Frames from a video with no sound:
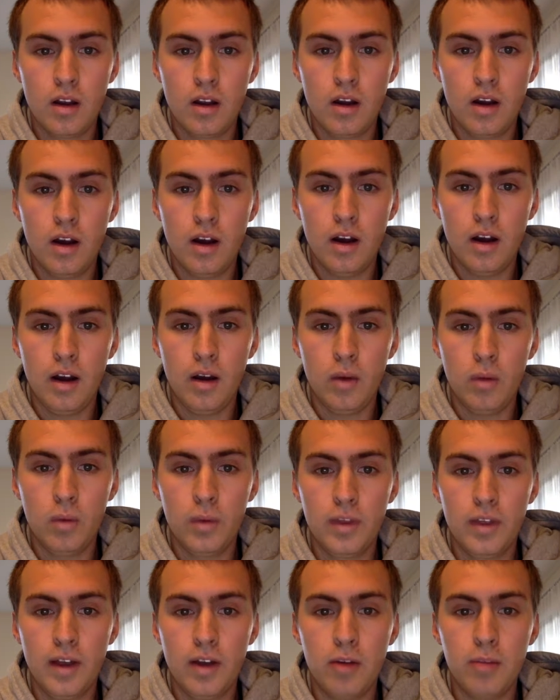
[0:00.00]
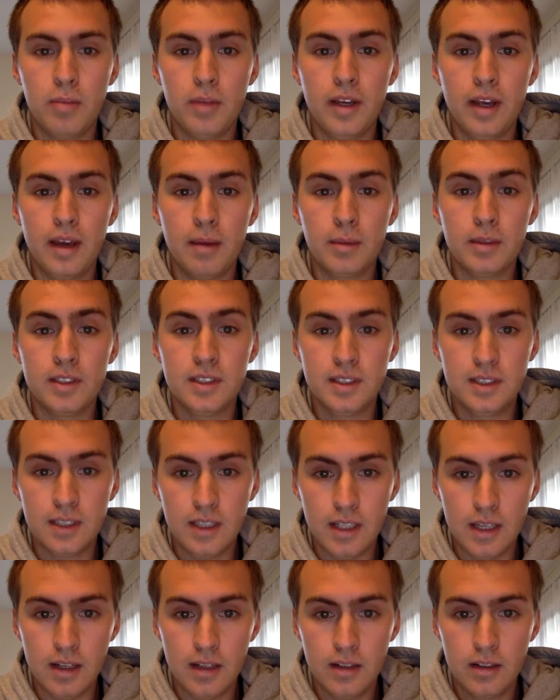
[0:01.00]
without being able to
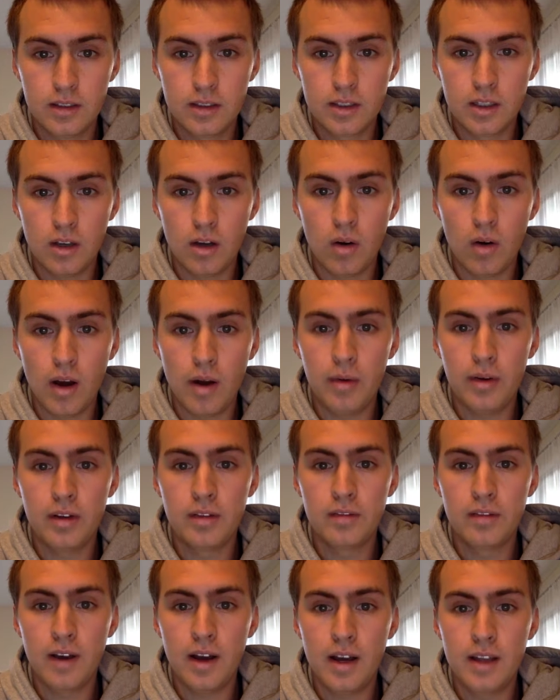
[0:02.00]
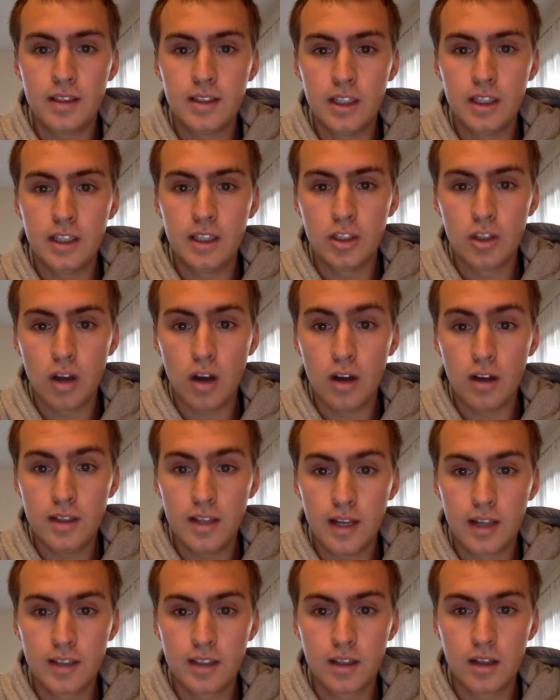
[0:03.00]
see it. So I would advise each
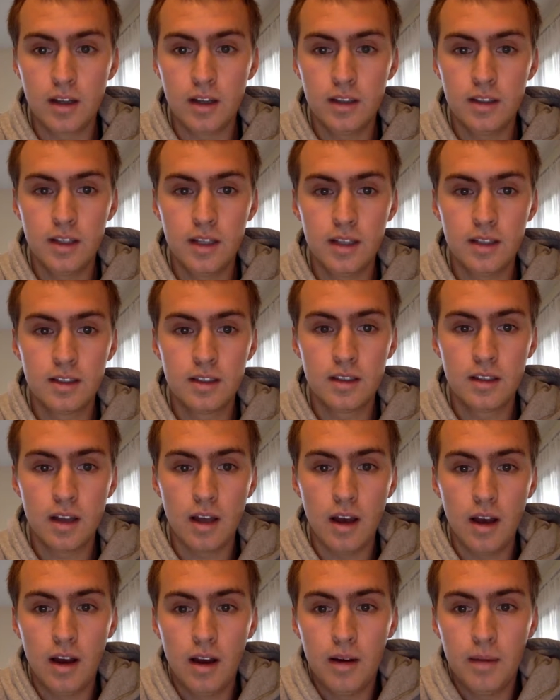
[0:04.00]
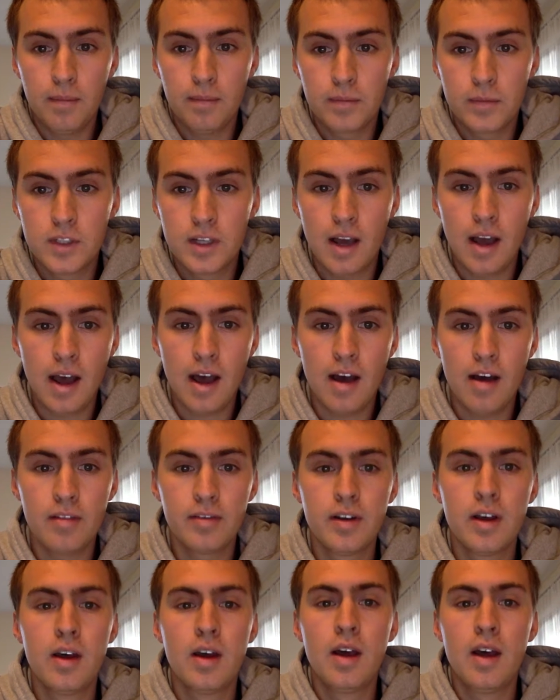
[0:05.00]
non-text content to
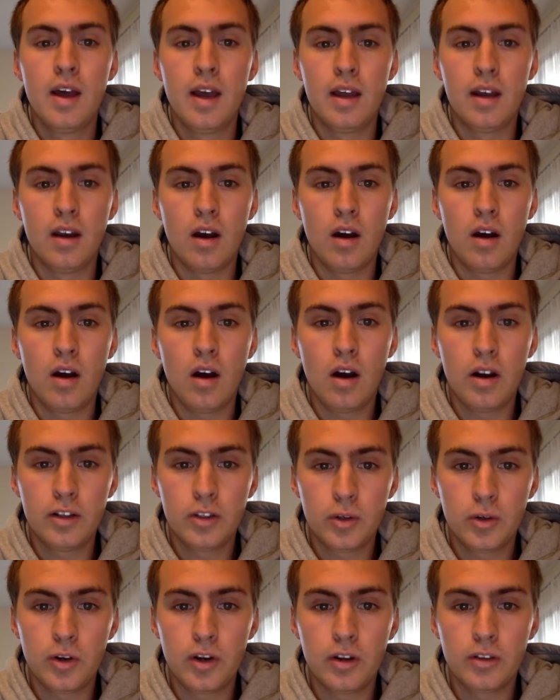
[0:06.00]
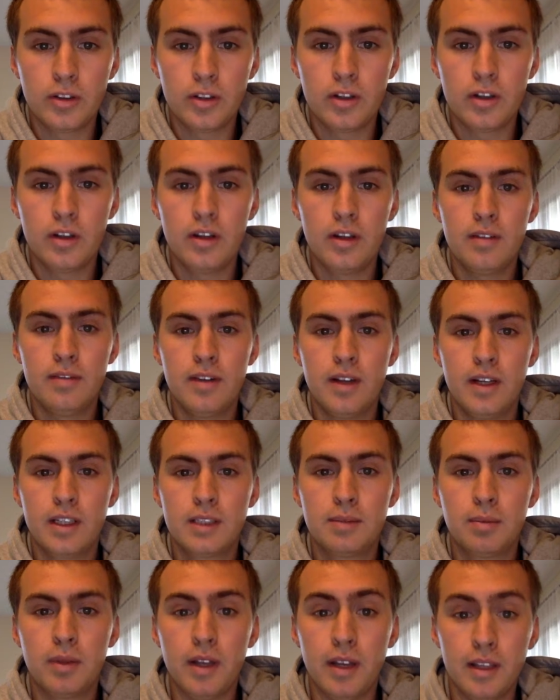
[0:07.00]
have an auditory alternative that
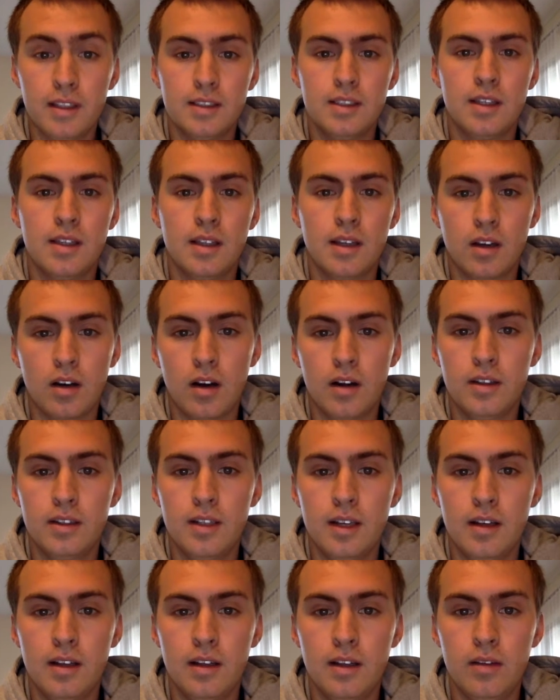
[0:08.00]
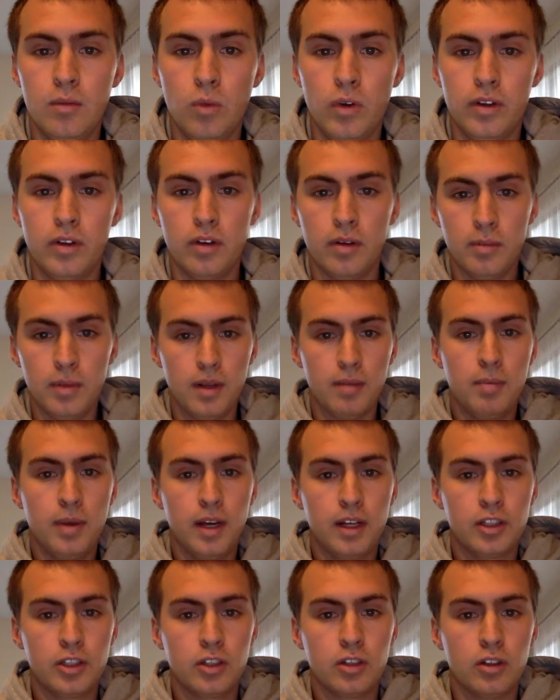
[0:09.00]
explains the content, whether it be a
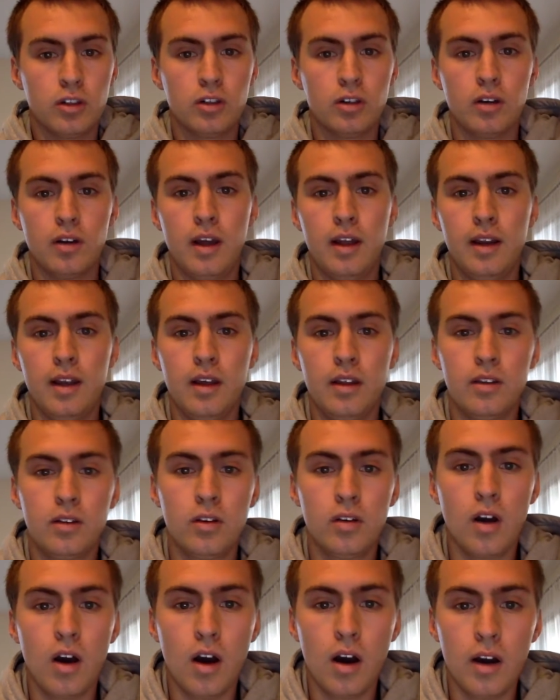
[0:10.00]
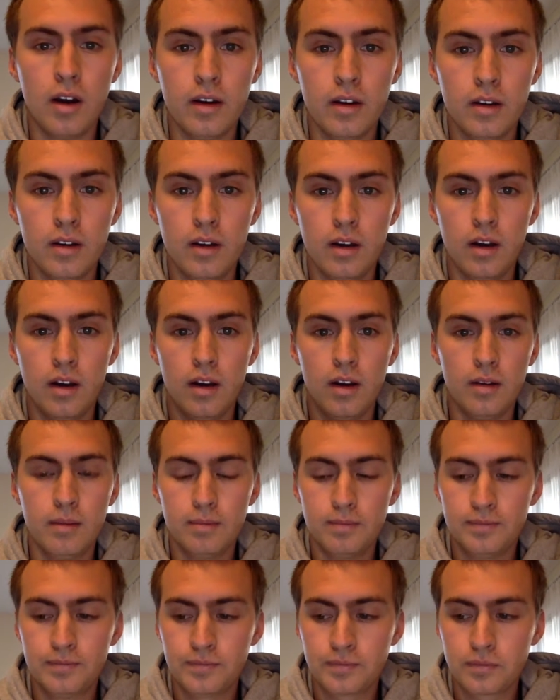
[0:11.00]
picture or any other
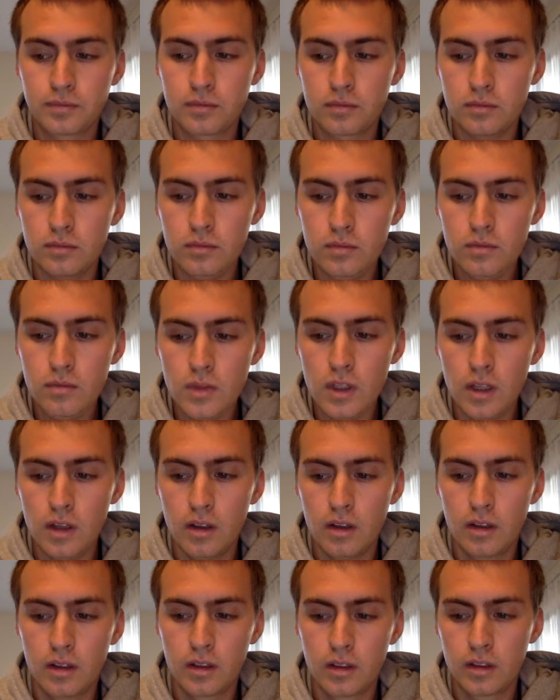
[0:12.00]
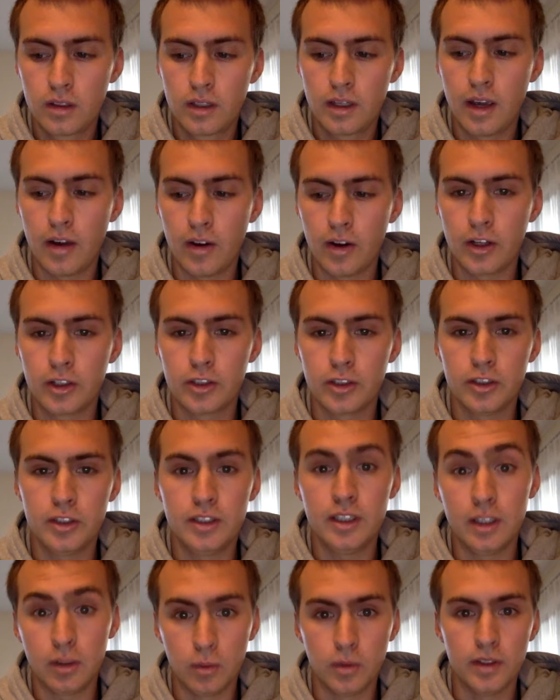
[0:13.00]
non-character
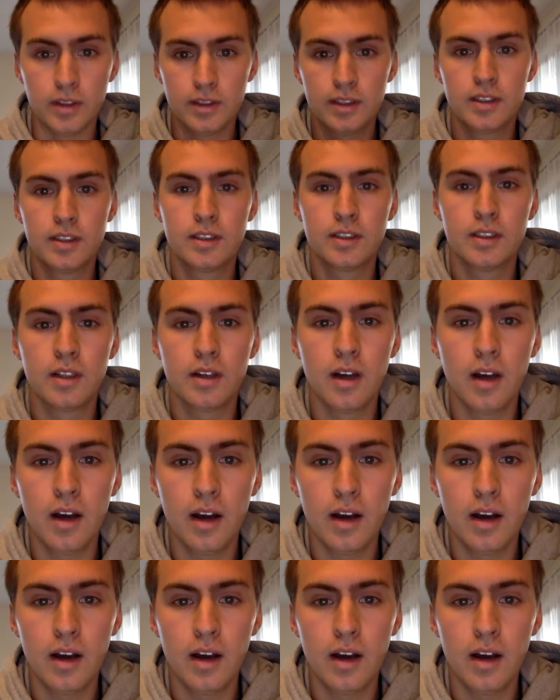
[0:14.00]
sequence